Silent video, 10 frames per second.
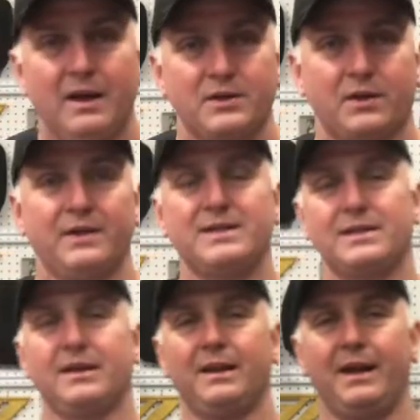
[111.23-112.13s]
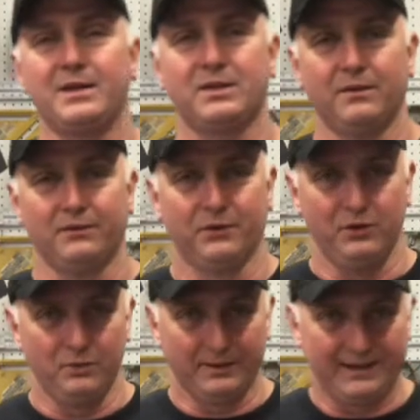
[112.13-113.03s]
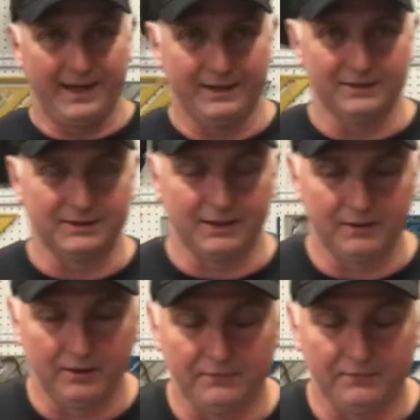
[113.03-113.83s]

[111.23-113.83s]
So this is a lesson for you mechanics out there.